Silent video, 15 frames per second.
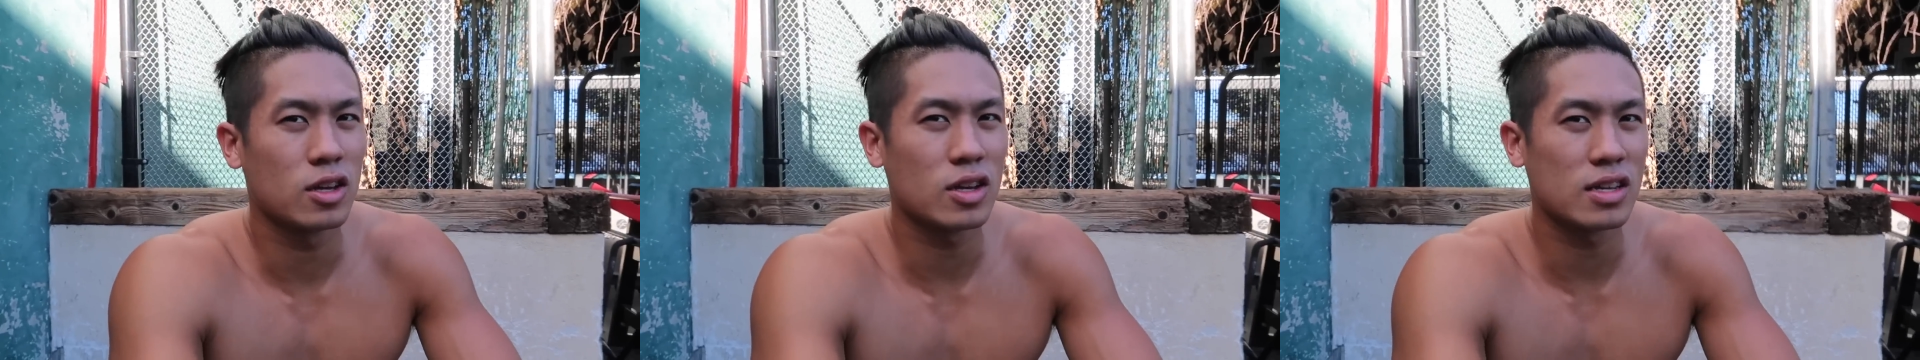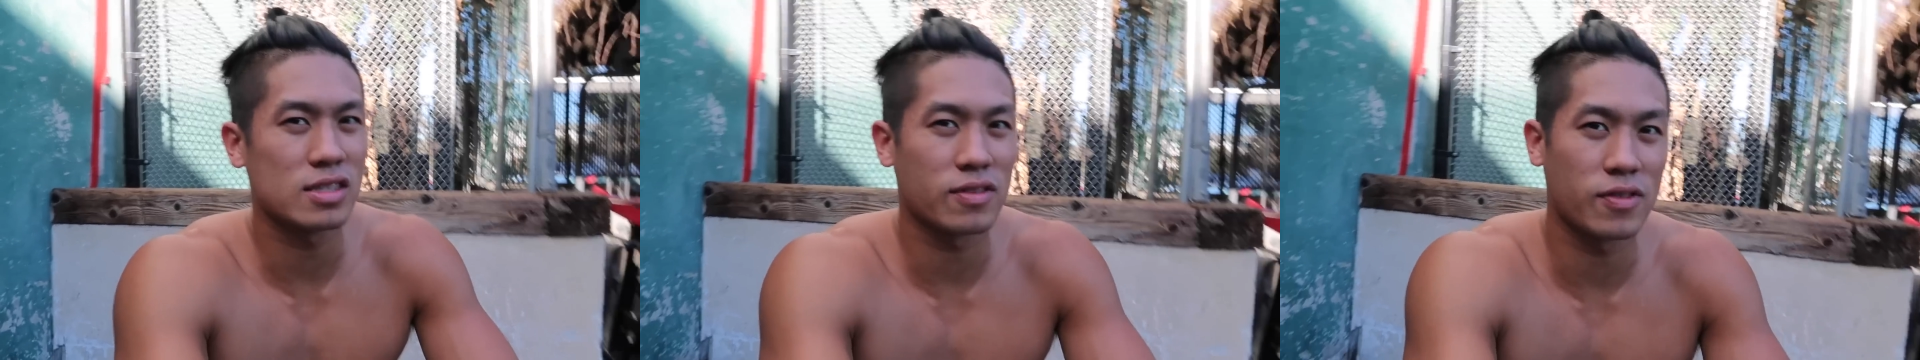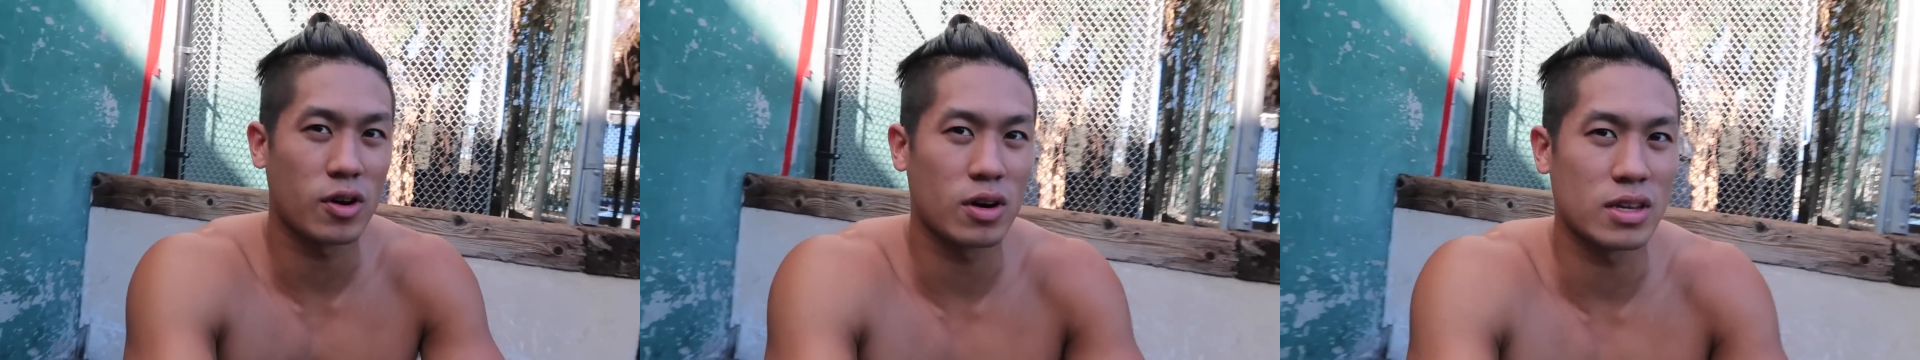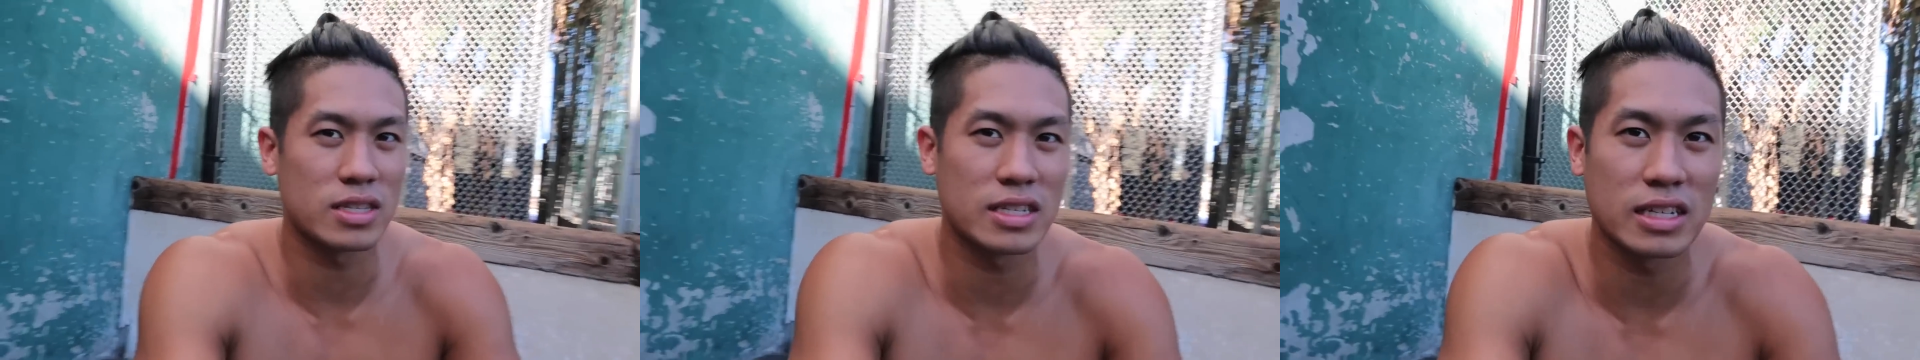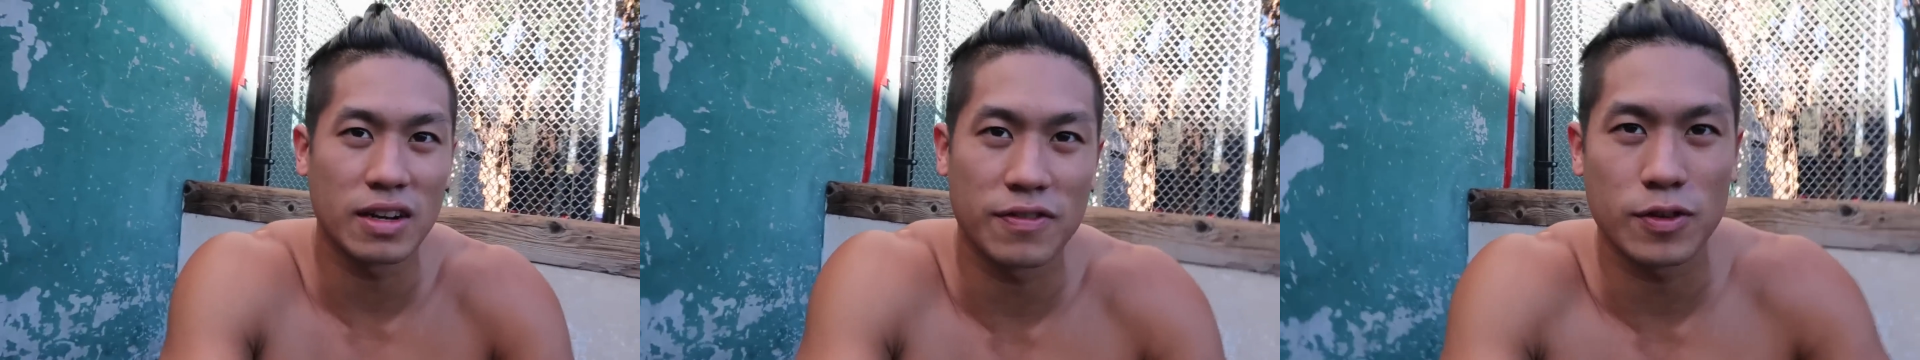you guys have already
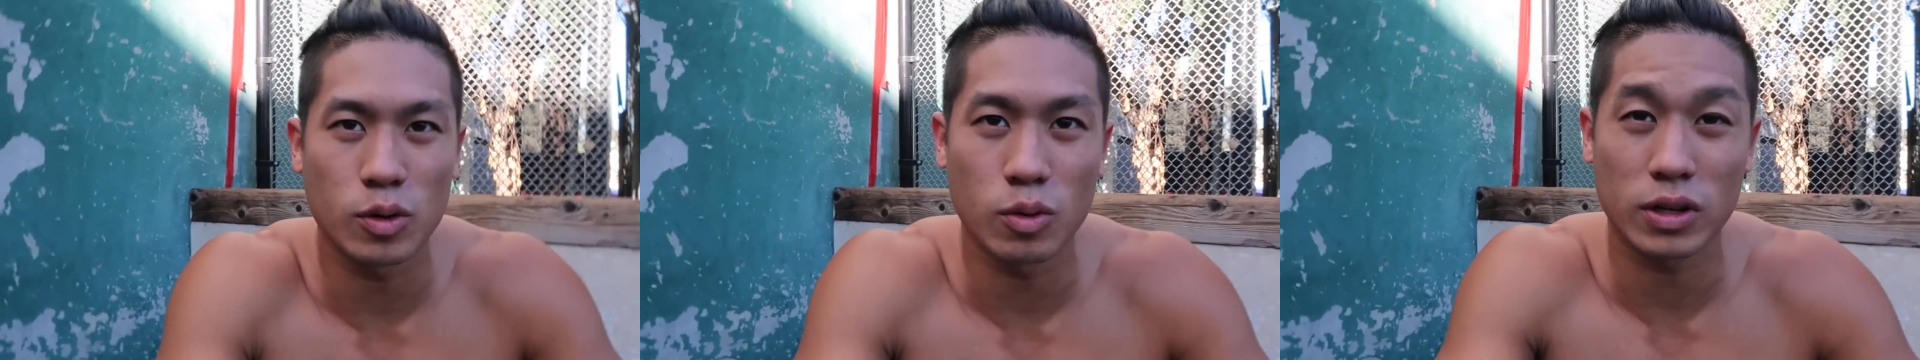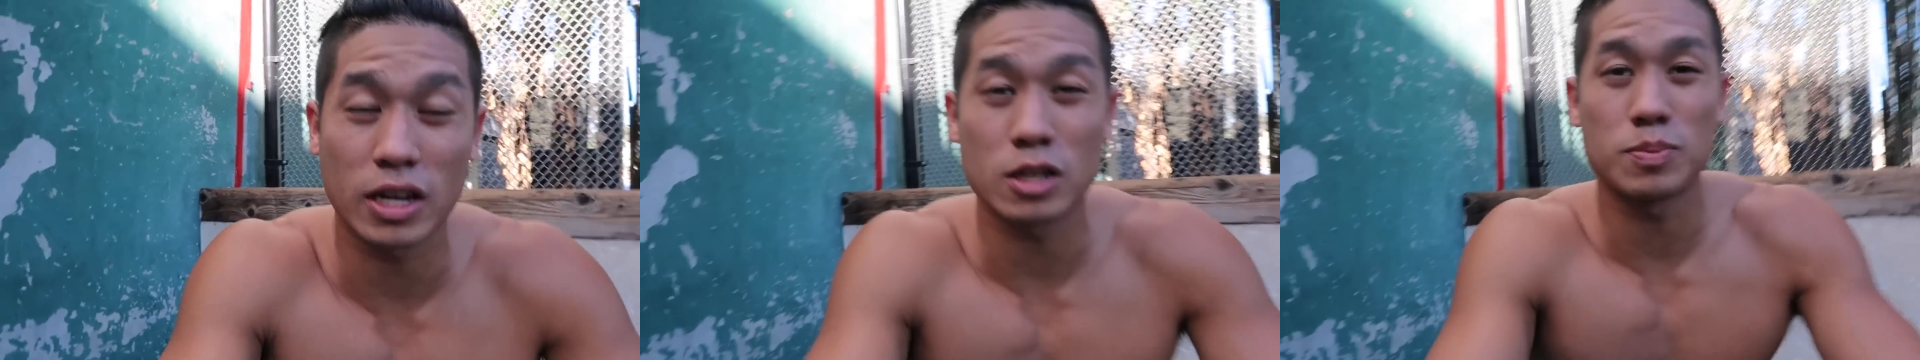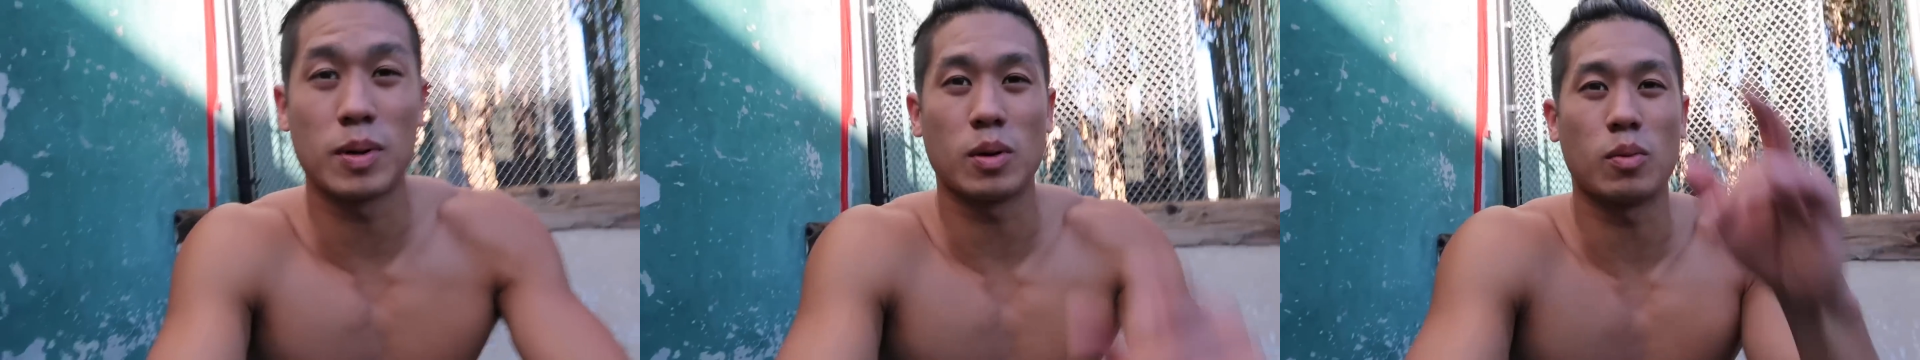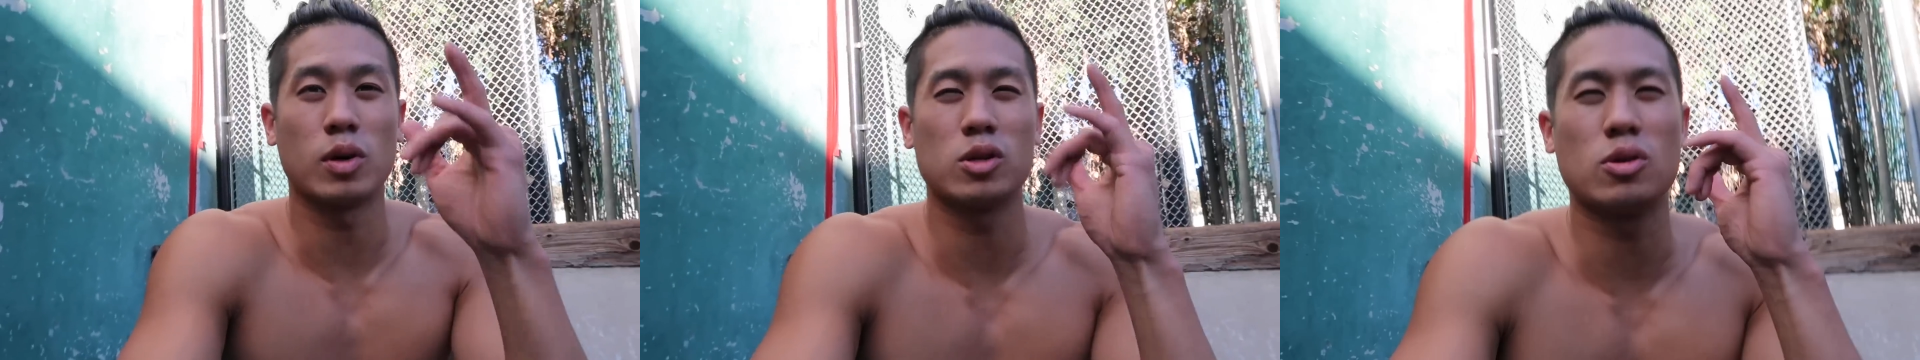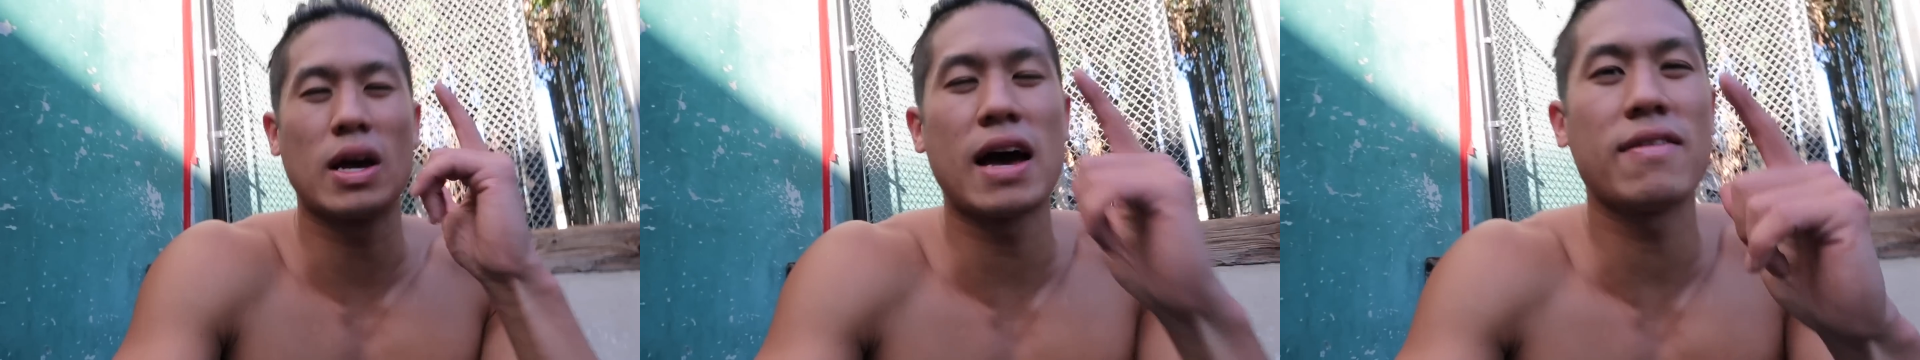seen a few workouts, but
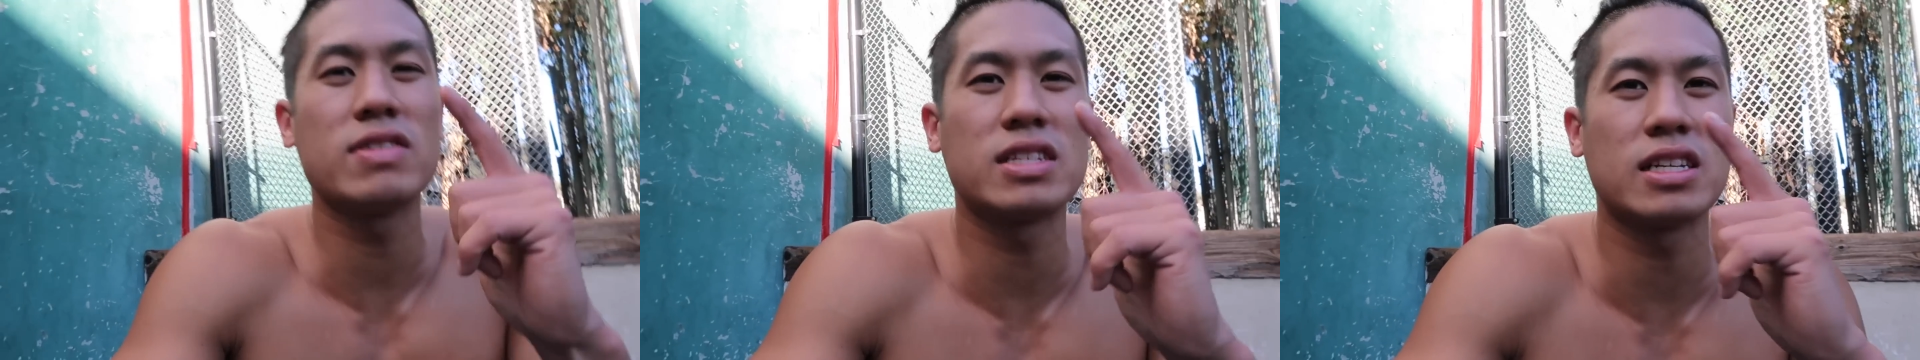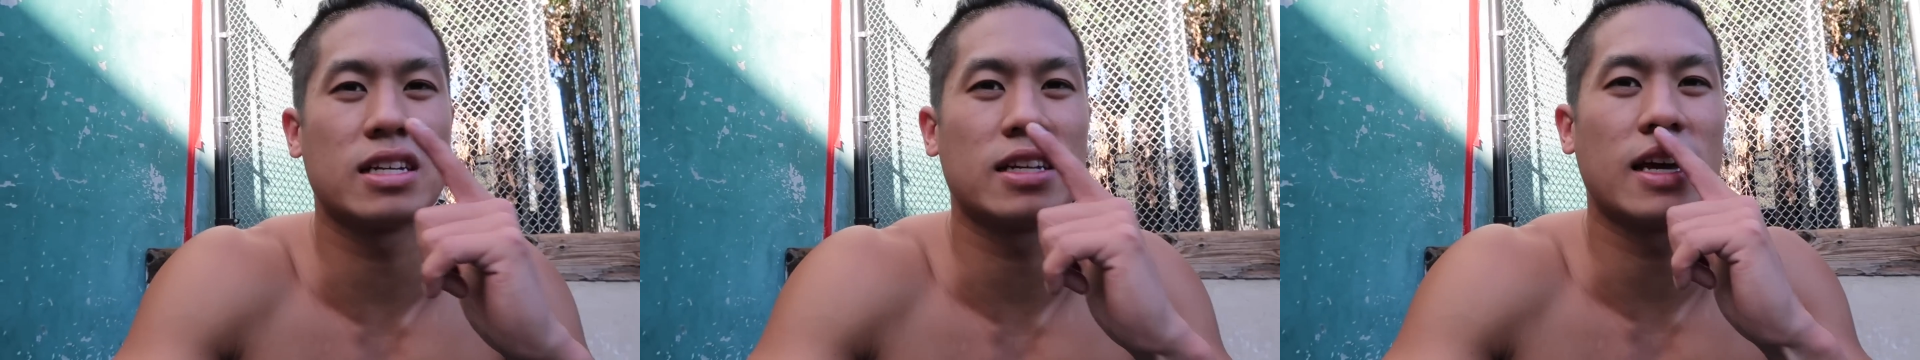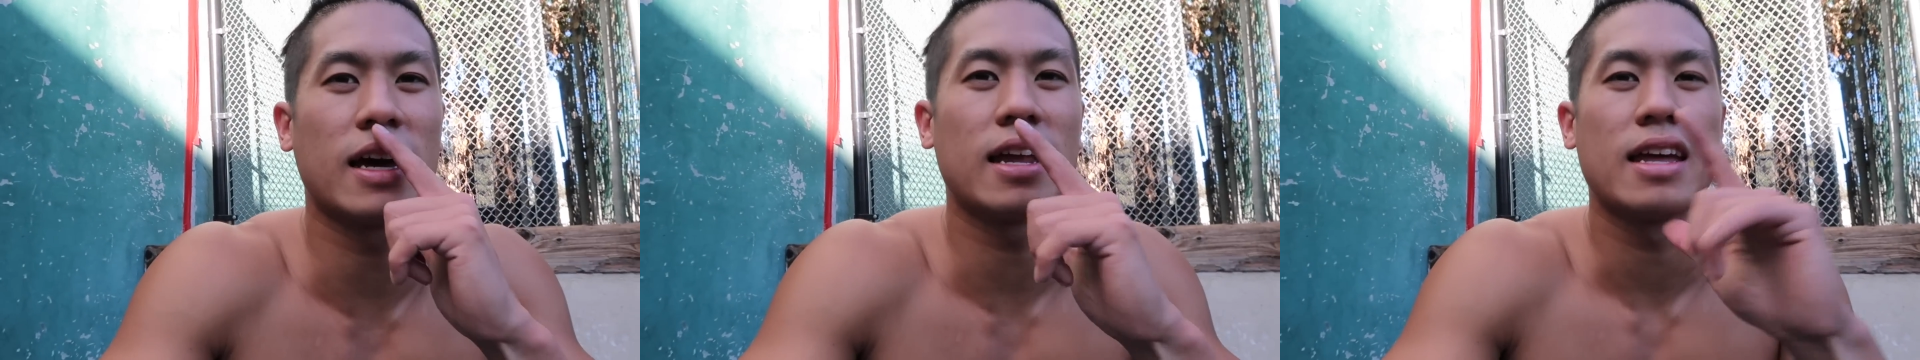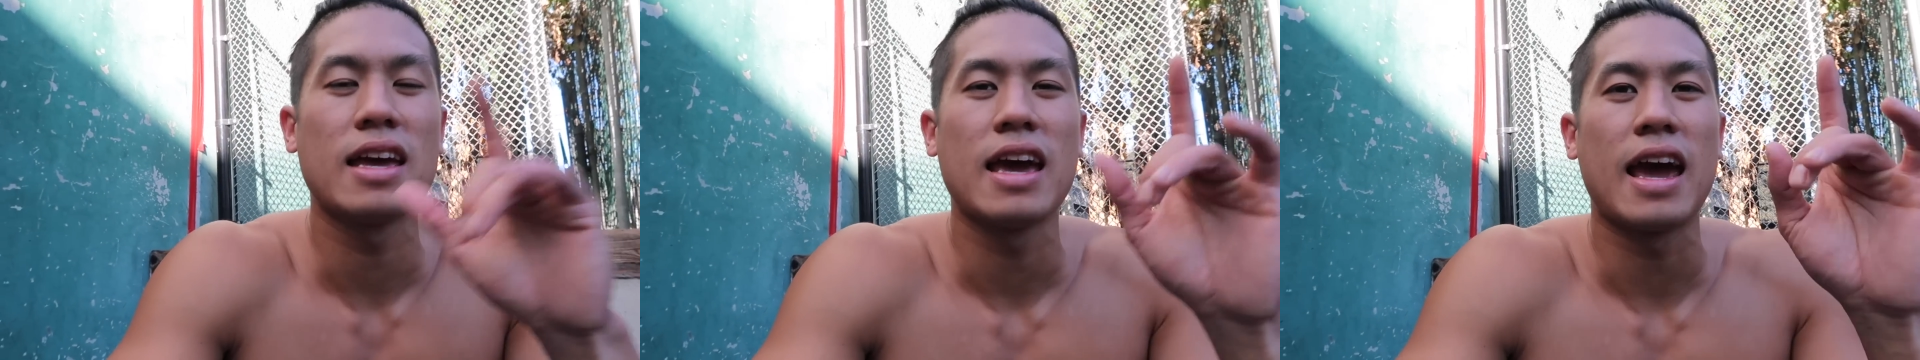what you haven't seen yet,